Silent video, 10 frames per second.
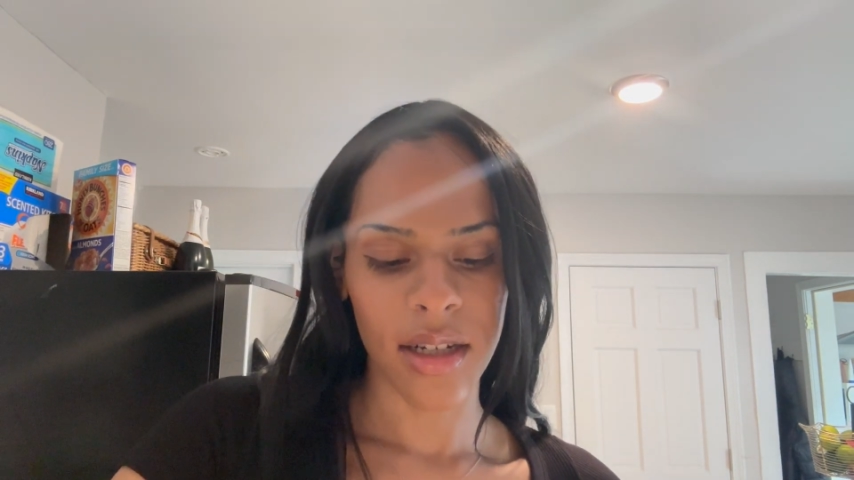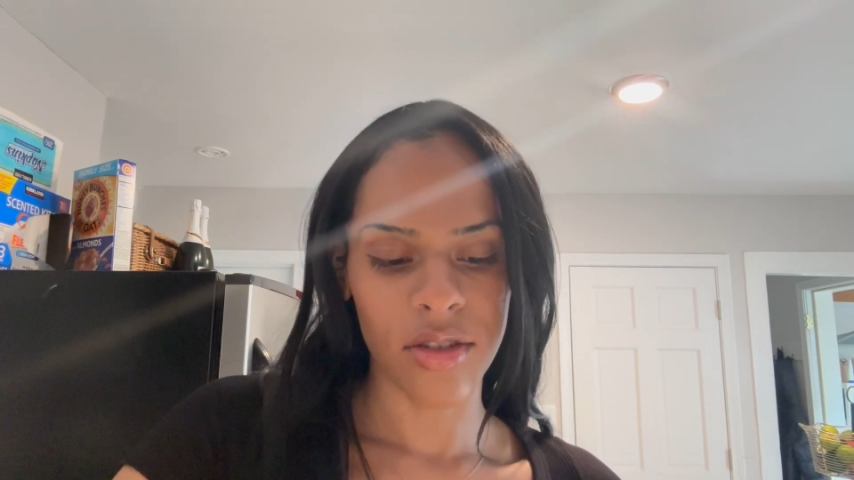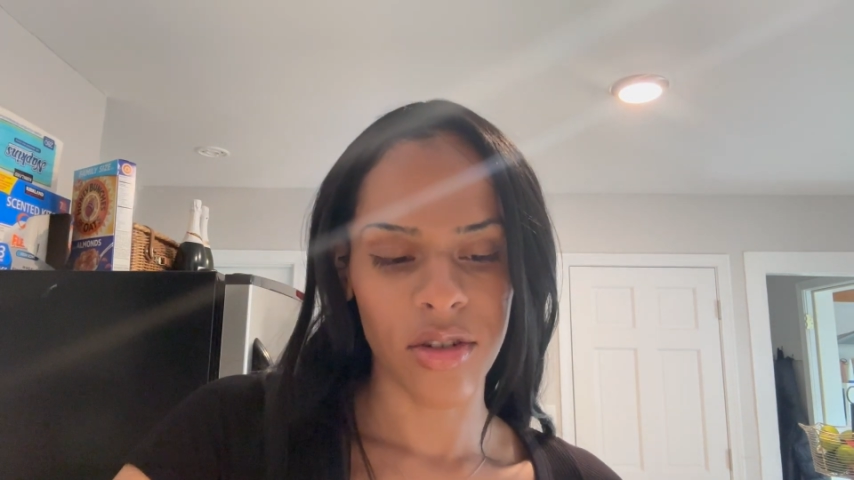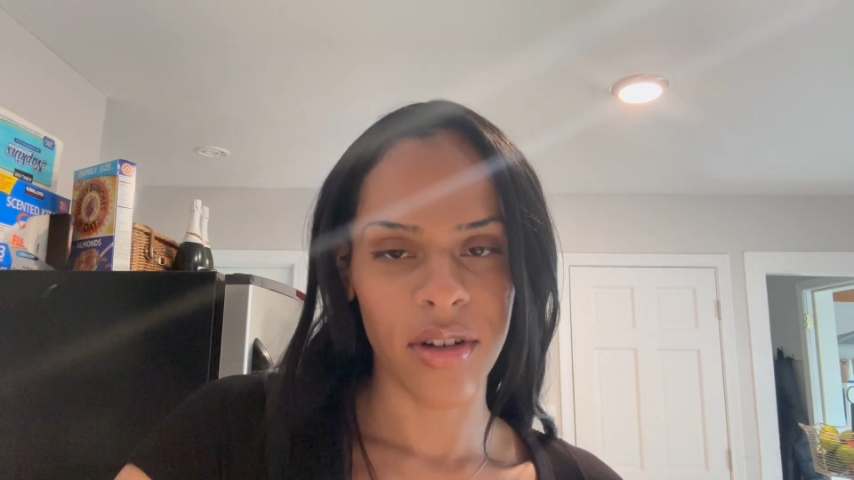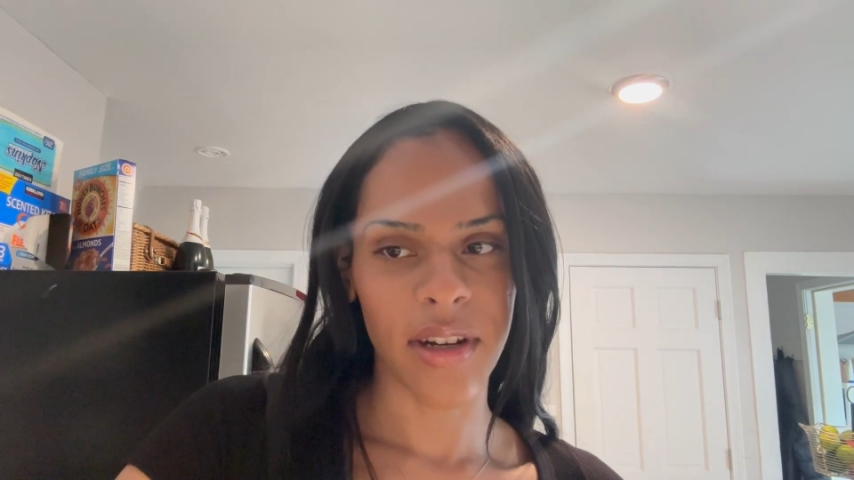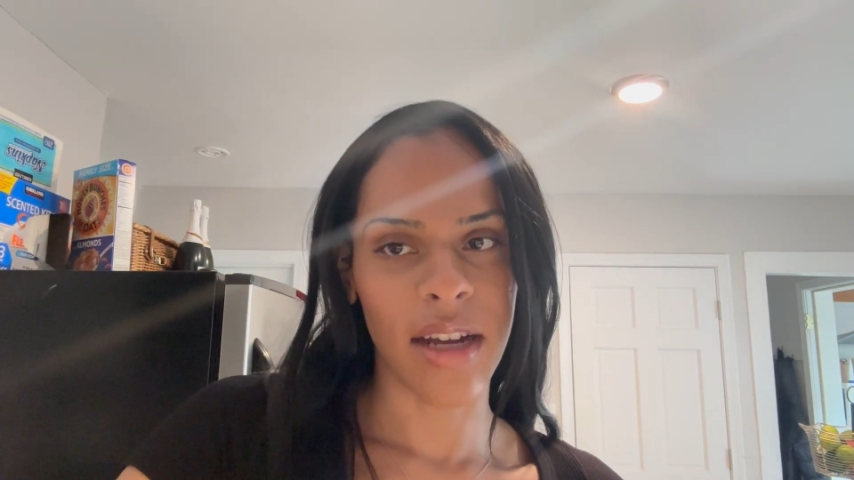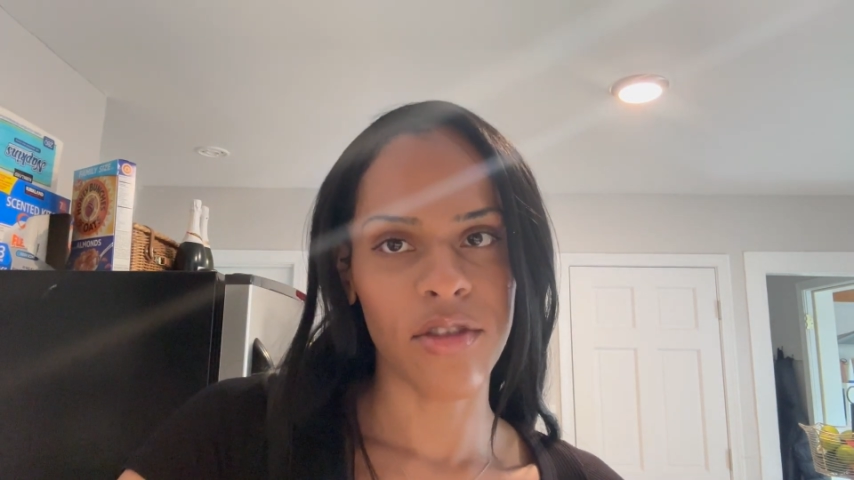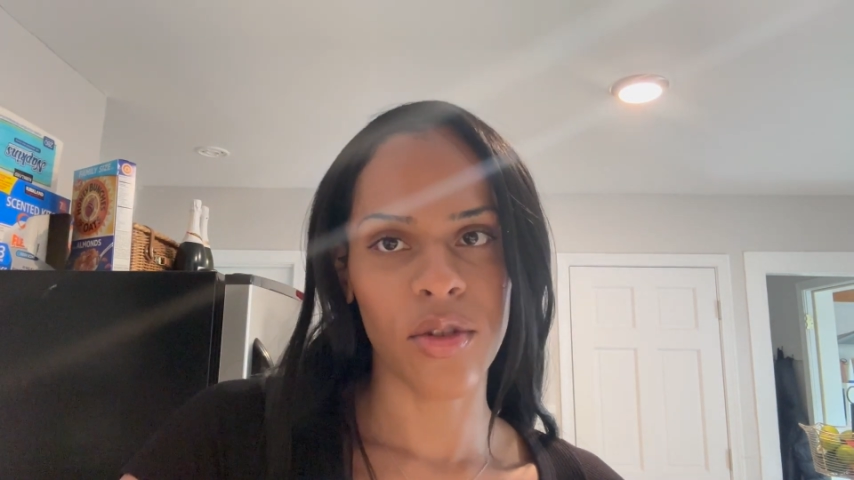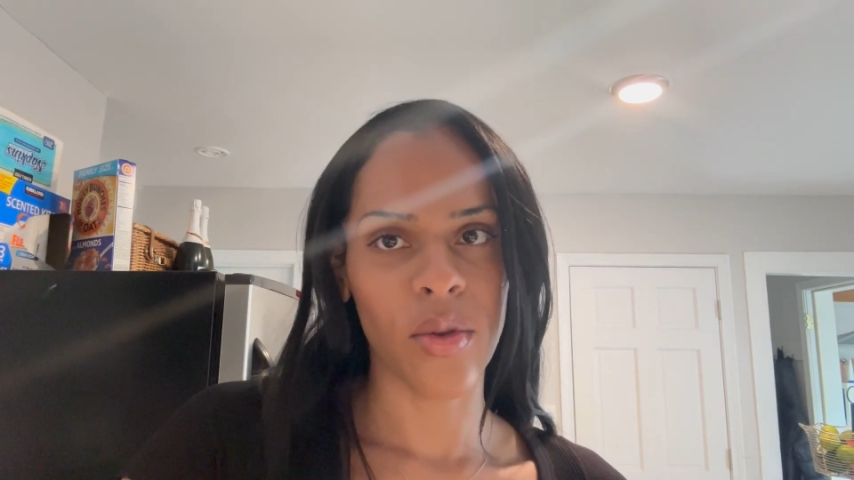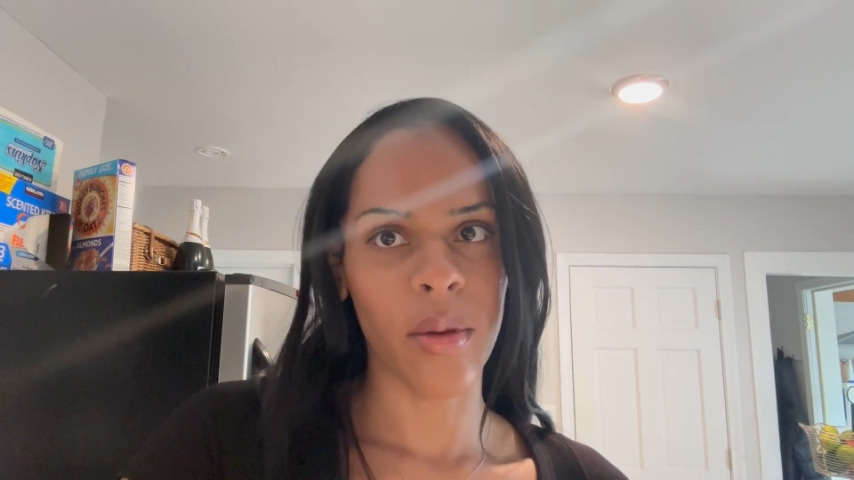You don't even have
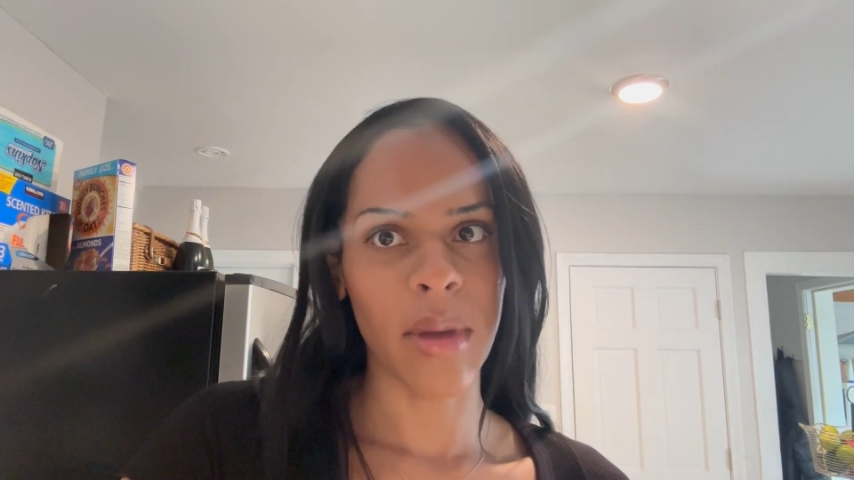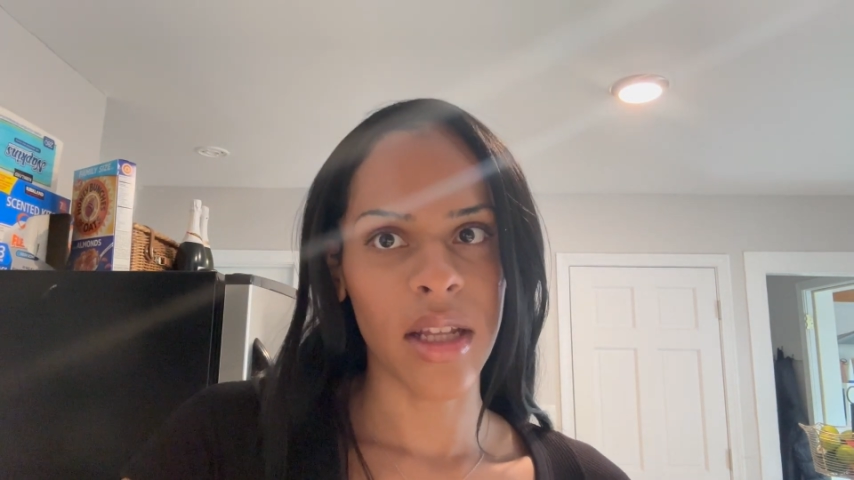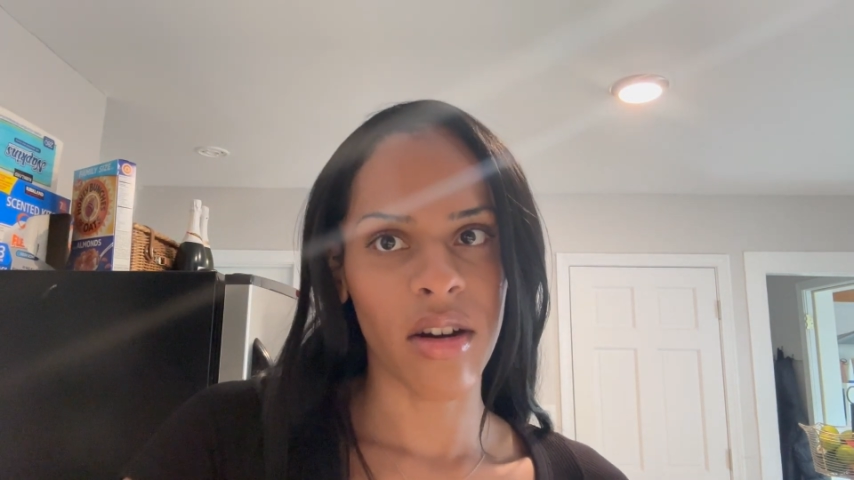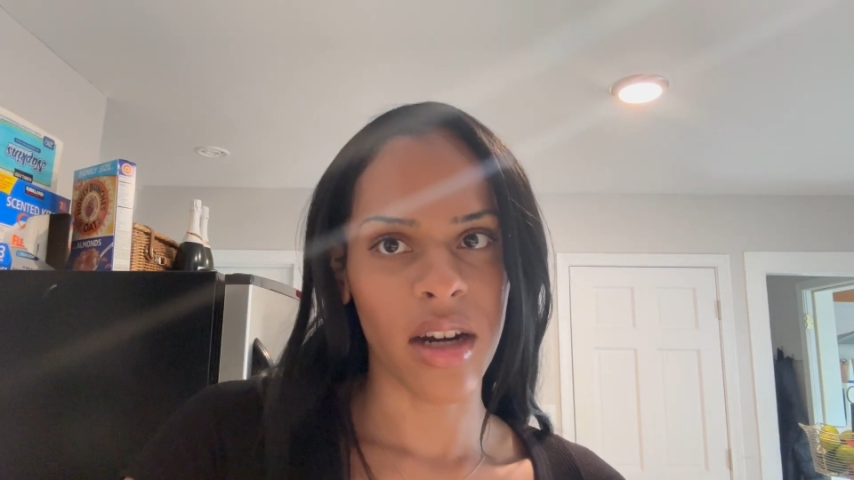to do the meat or